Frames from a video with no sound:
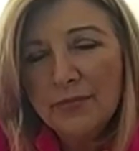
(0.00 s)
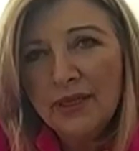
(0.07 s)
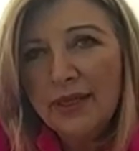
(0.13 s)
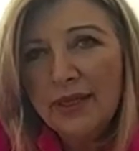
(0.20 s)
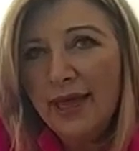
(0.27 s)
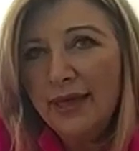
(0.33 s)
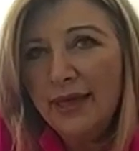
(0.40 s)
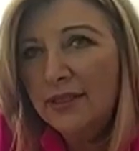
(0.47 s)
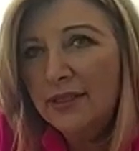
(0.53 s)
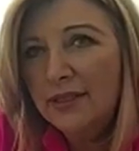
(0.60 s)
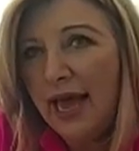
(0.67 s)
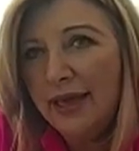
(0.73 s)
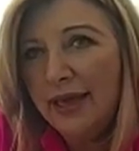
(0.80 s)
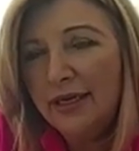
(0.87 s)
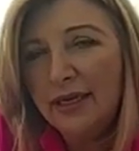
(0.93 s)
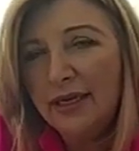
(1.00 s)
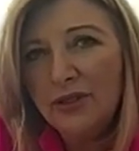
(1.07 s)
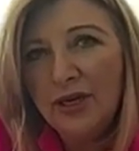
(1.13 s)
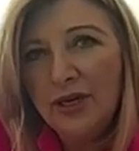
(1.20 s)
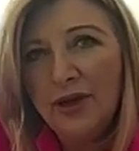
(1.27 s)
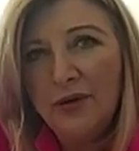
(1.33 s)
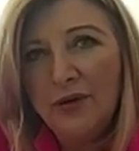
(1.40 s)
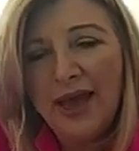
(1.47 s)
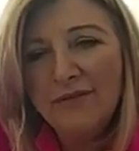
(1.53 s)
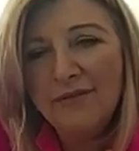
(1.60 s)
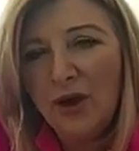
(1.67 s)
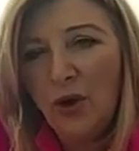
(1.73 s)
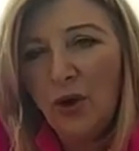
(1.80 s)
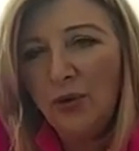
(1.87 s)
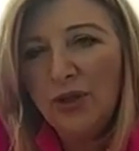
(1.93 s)
that that you know i have a
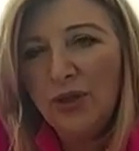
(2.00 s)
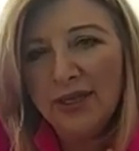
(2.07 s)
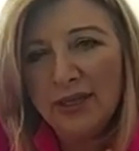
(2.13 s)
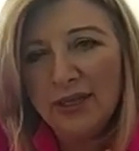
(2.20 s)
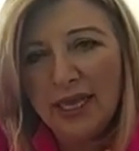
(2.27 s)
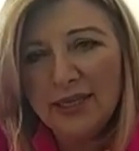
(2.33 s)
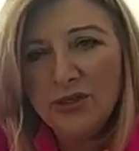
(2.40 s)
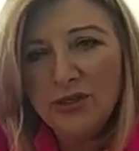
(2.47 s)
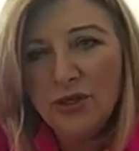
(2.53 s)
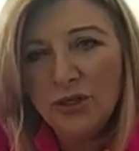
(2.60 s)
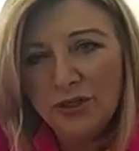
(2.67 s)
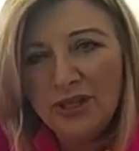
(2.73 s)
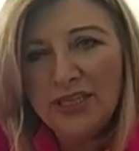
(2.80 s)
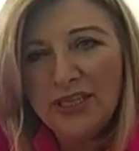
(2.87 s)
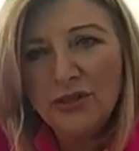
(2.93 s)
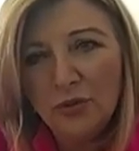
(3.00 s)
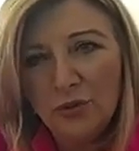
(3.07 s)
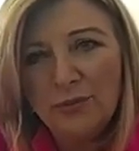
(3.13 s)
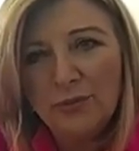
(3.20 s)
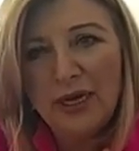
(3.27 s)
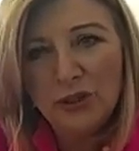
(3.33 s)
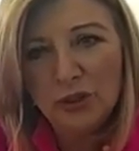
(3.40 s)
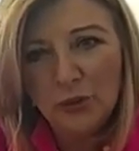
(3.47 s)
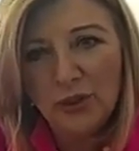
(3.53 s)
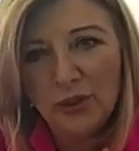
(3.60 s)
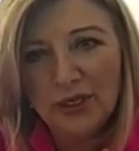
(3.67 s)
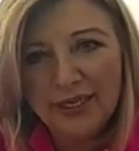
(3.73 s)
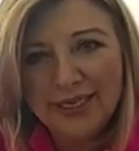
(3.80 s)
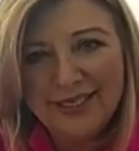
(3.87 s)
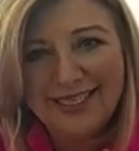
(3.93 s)
whole lot less uh, that's on my short
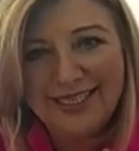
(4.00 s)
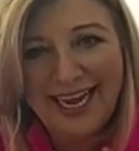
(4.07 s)
list